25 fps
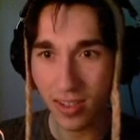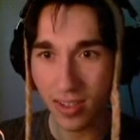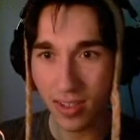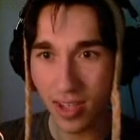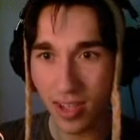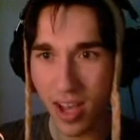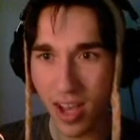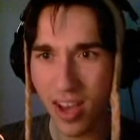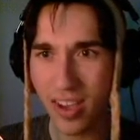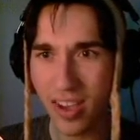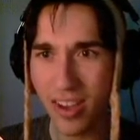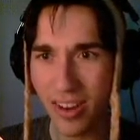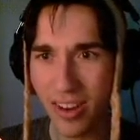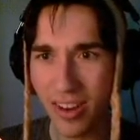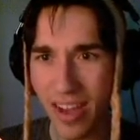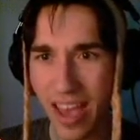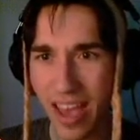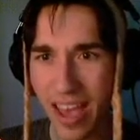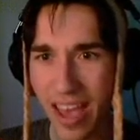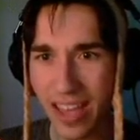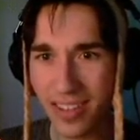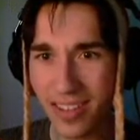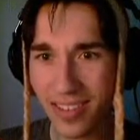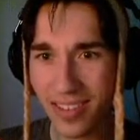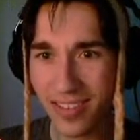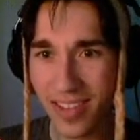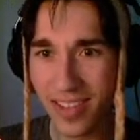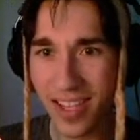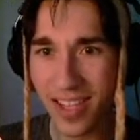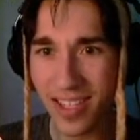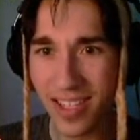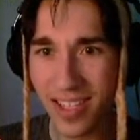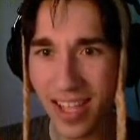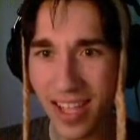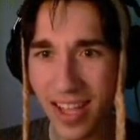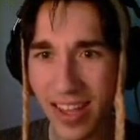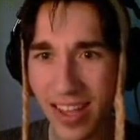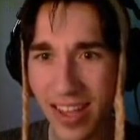Oh great. Isn't
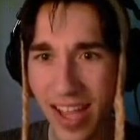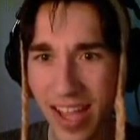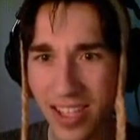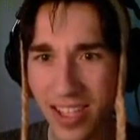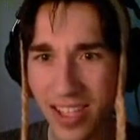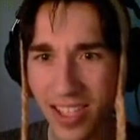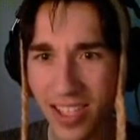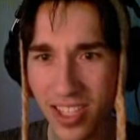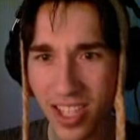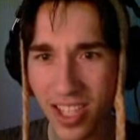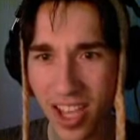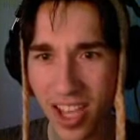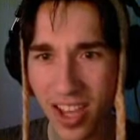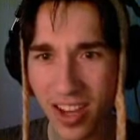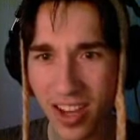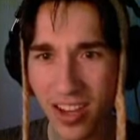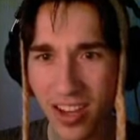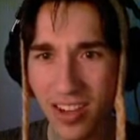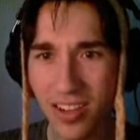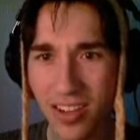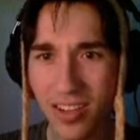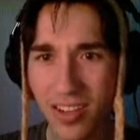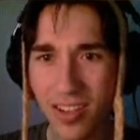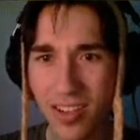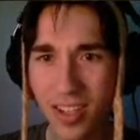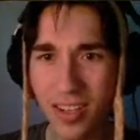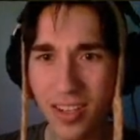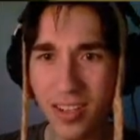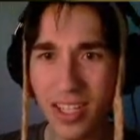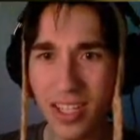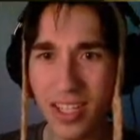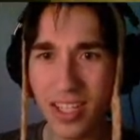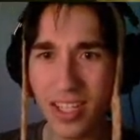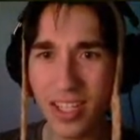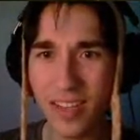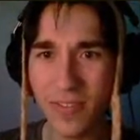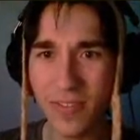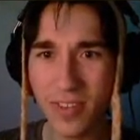that nice, Char? Look what he
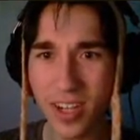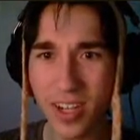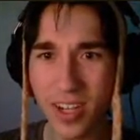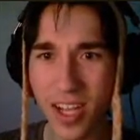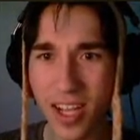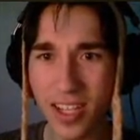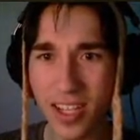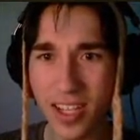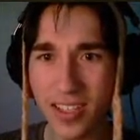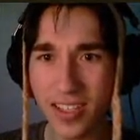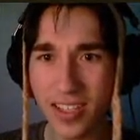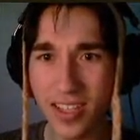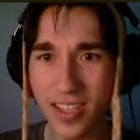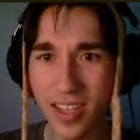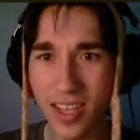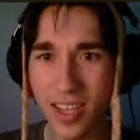did for us.